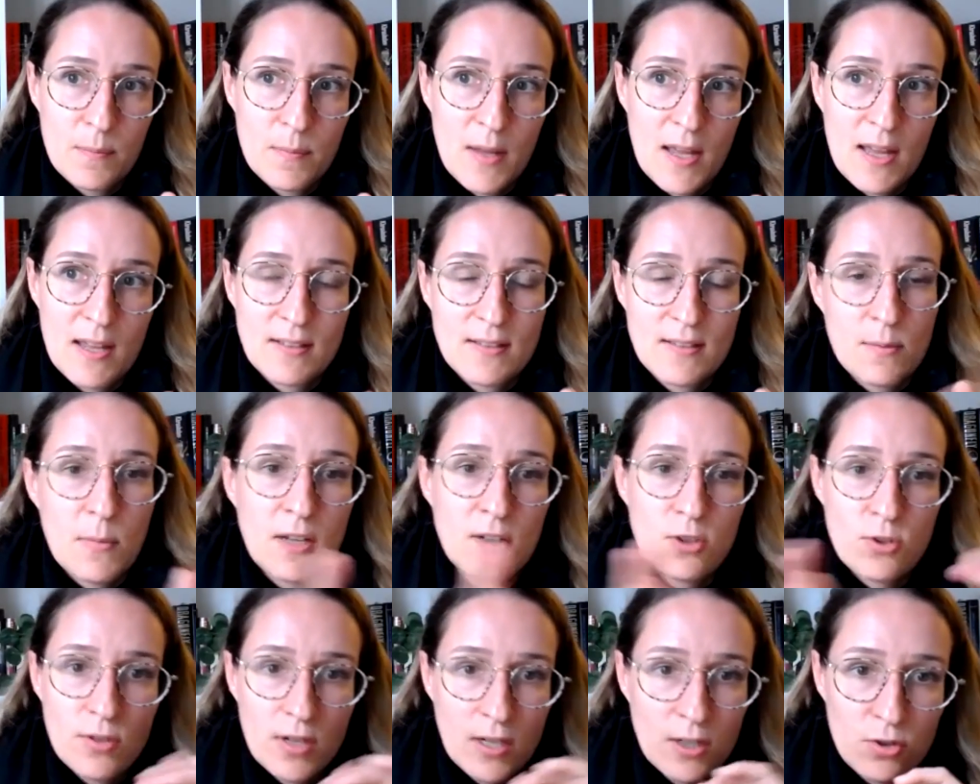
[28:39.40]

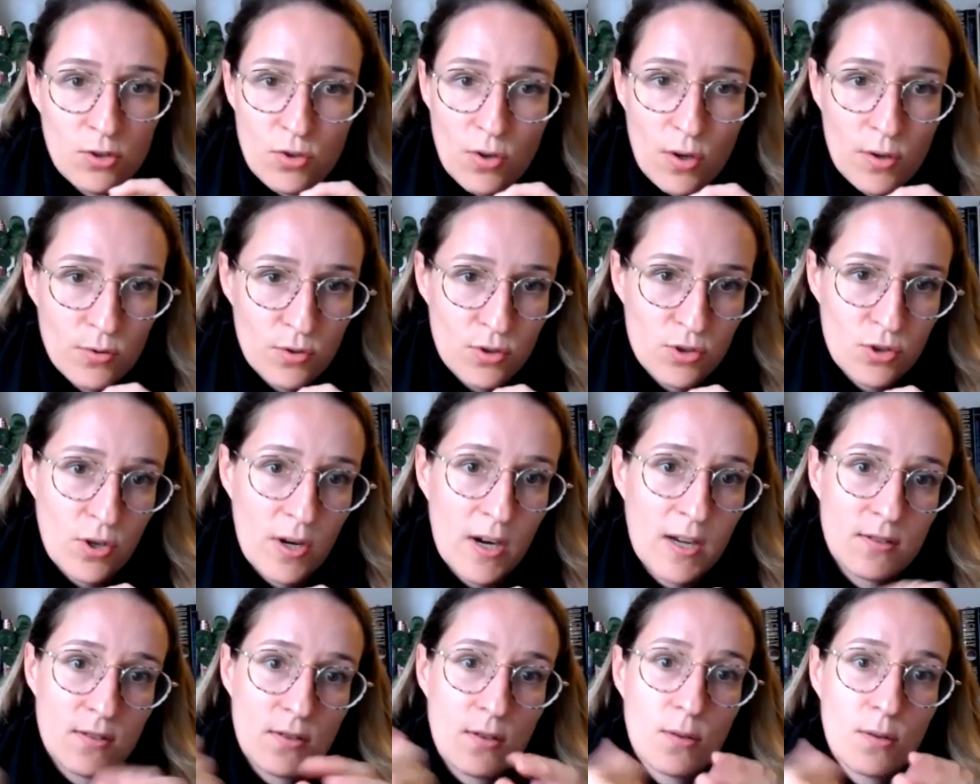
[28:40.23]
asymmetric drone
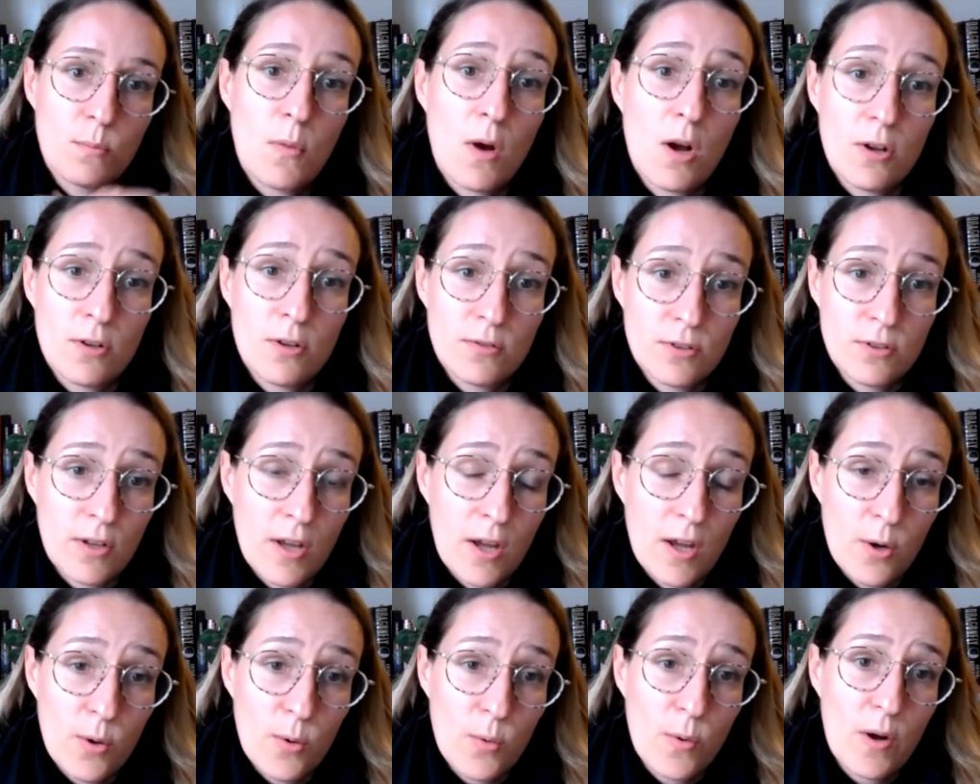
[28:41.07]
strikes on
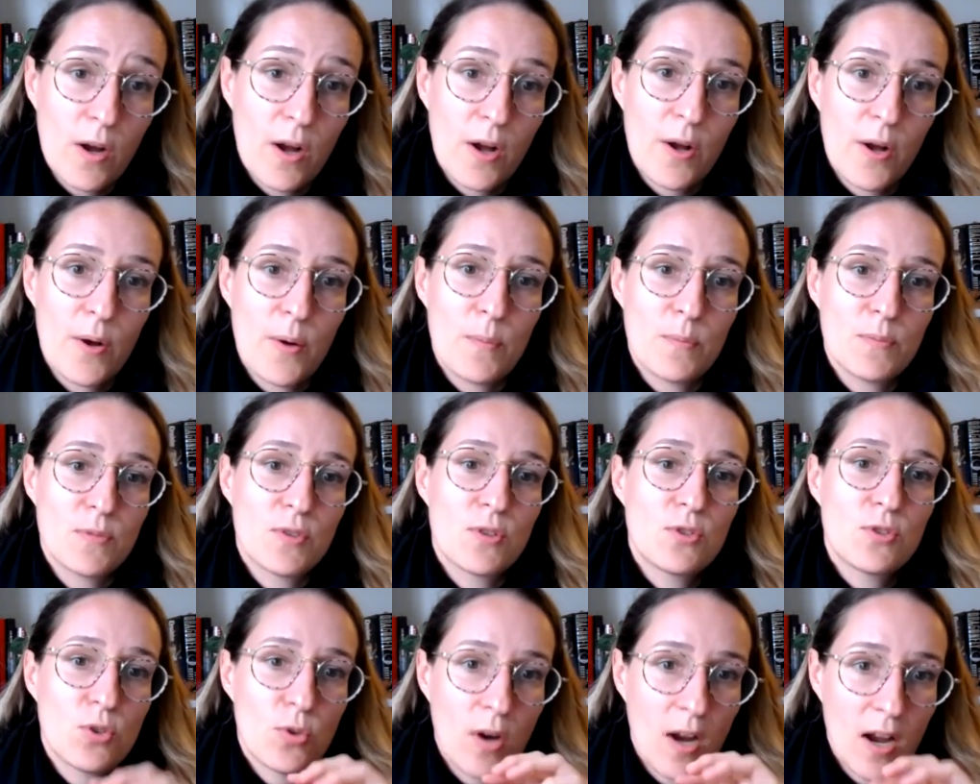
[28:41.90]
Moscow to
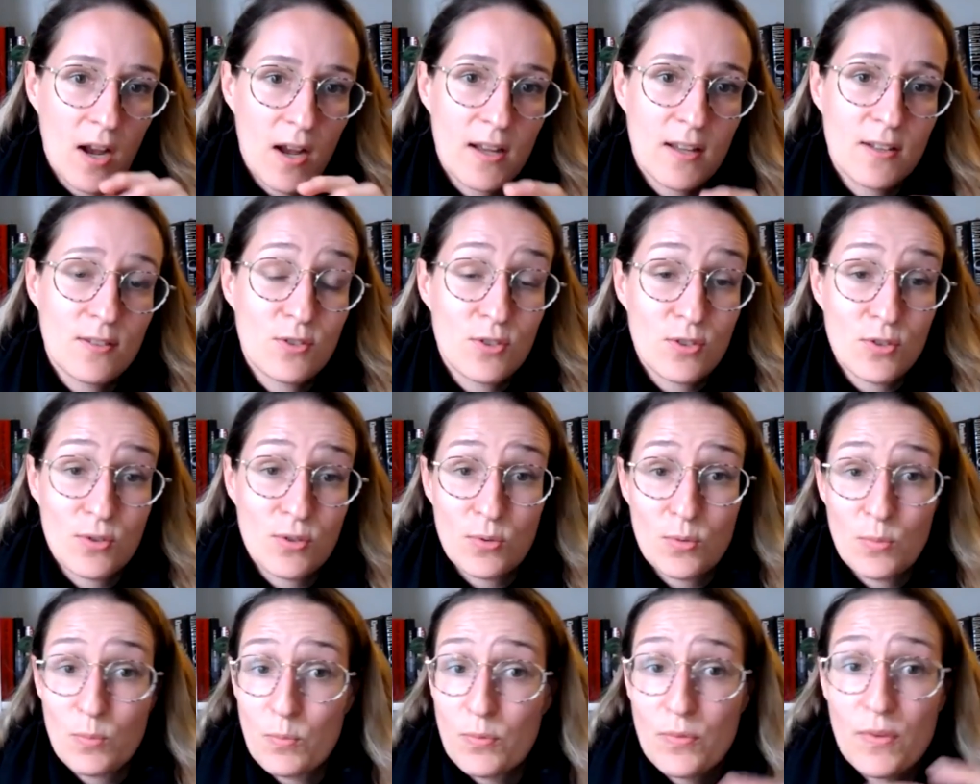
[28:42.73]
try
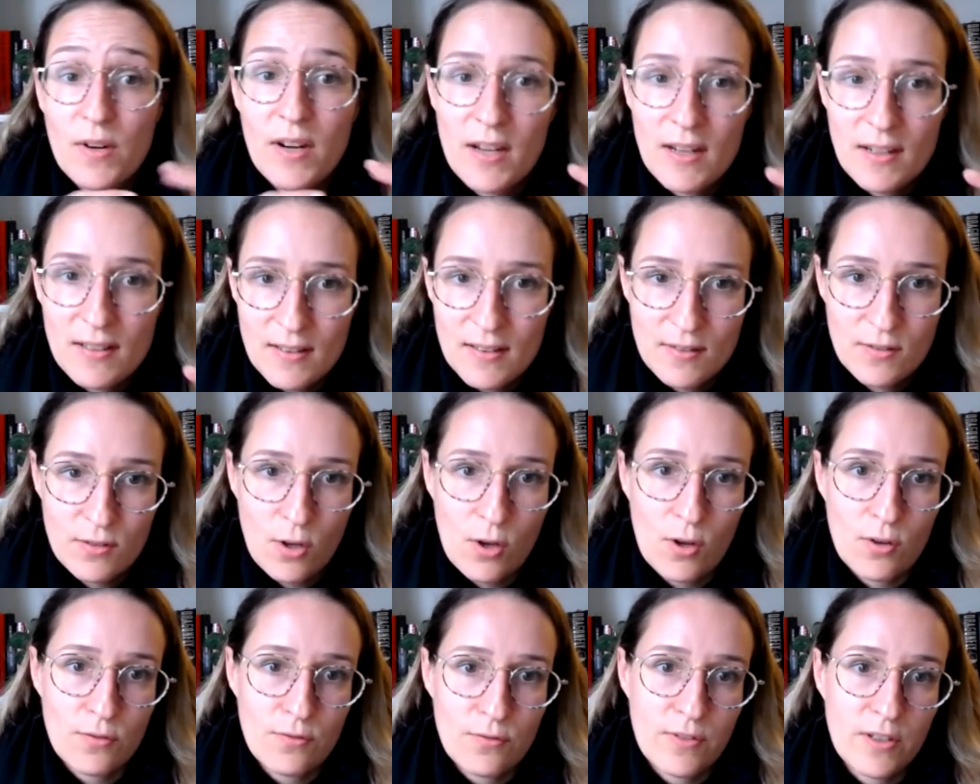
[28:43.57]
to bring this
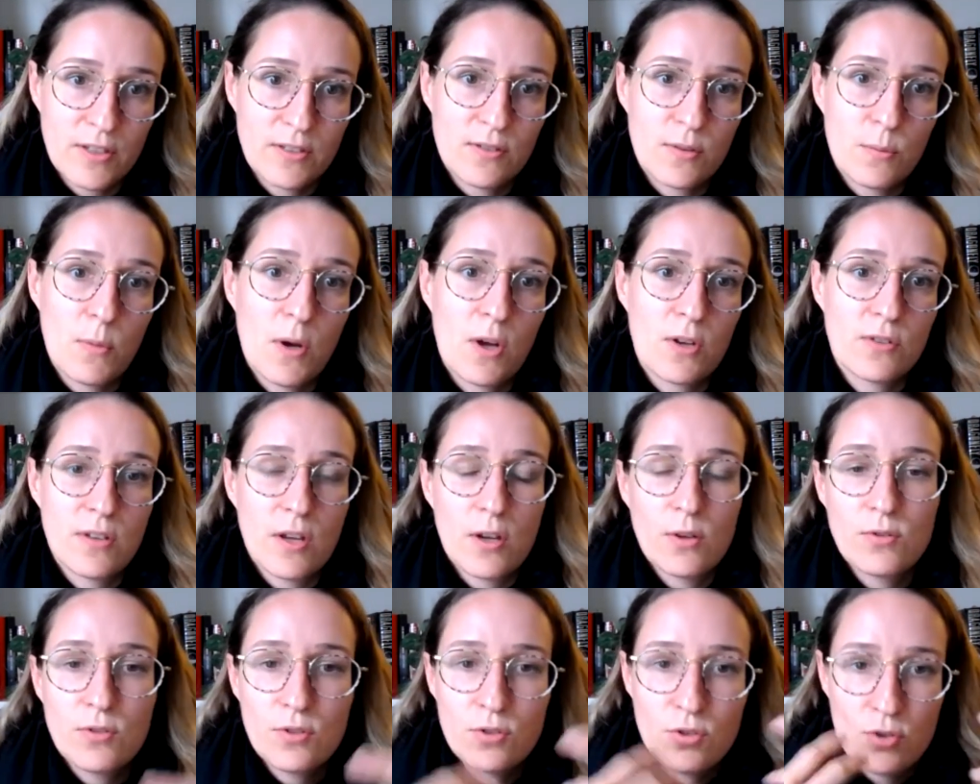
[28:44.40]
conflict to
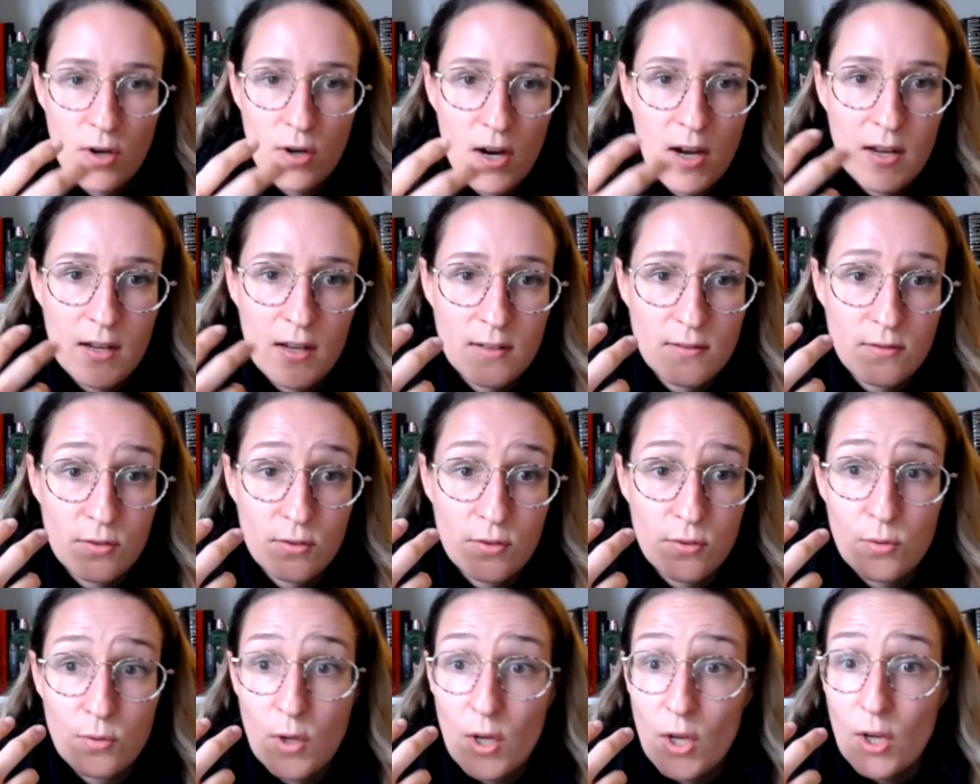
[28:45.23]
Moscow, to try
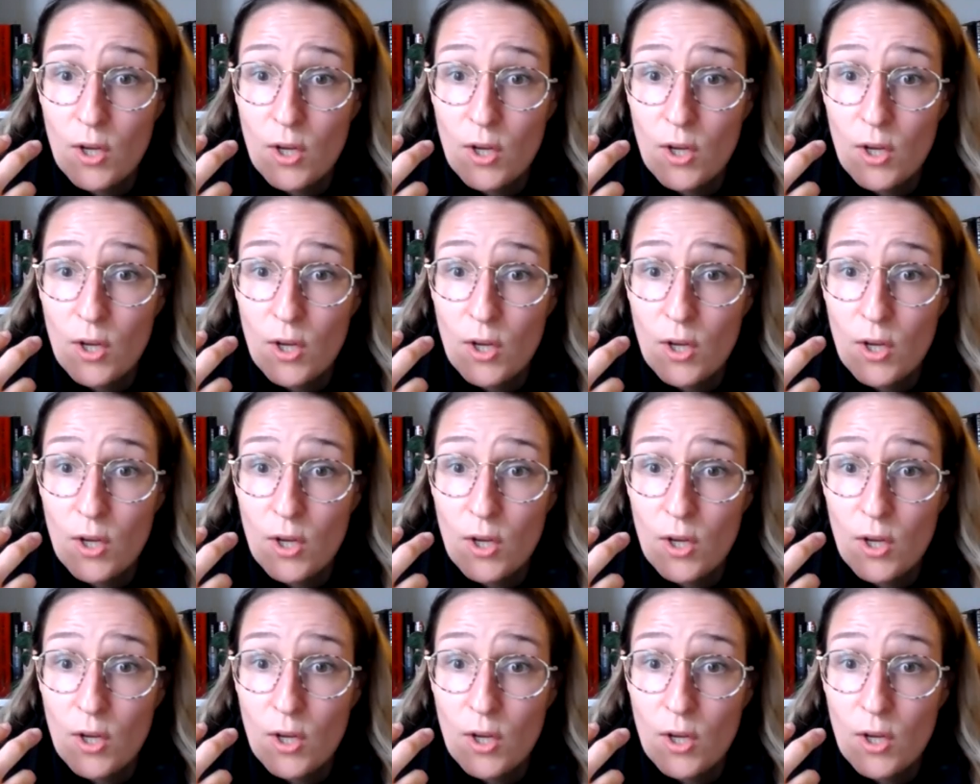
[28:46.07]
to